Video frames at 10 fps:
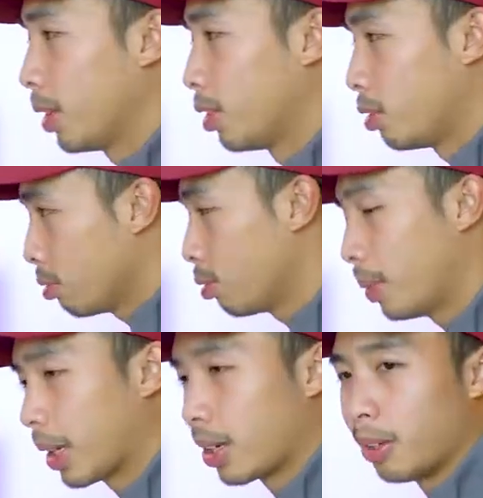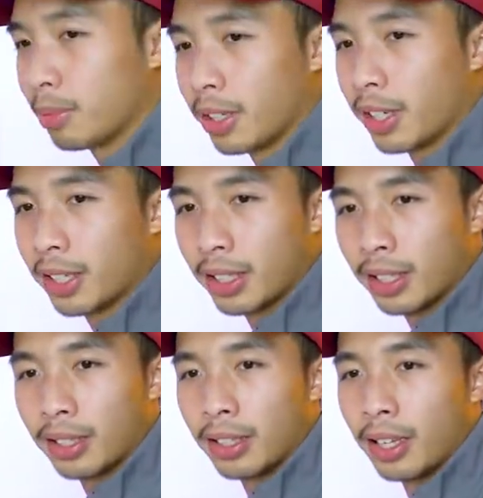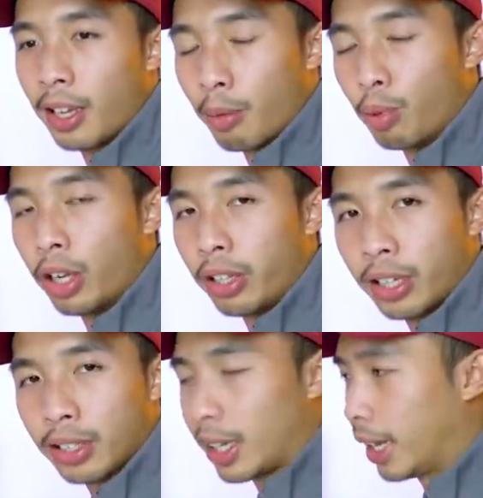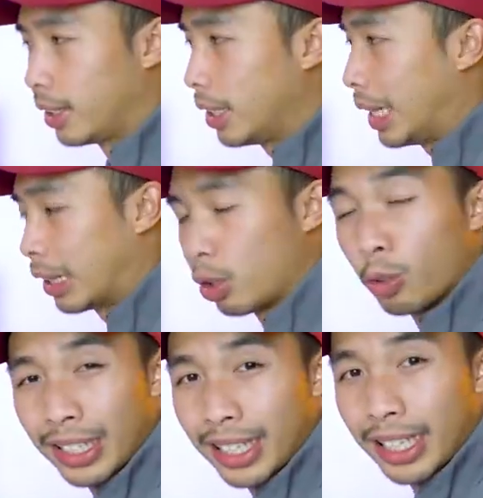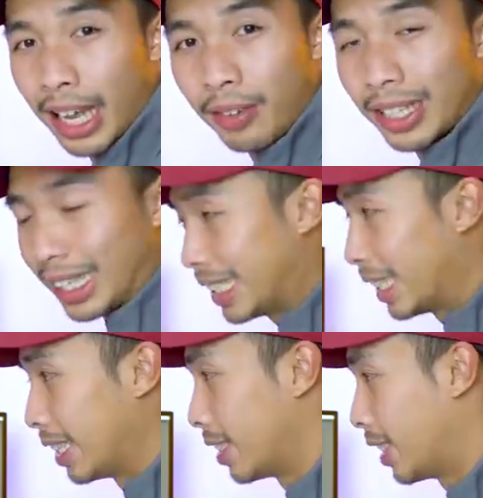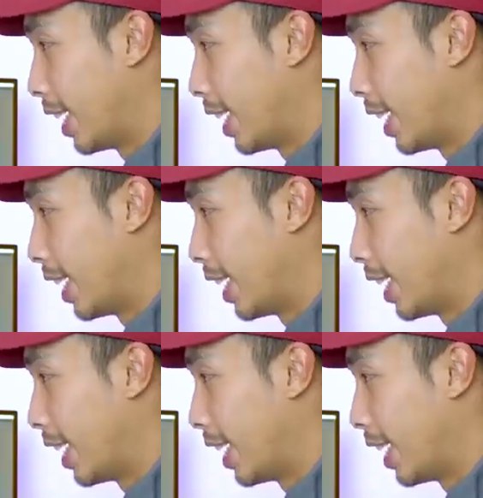But due to my clumsiness and brilliance, I did not notice that I have deleted this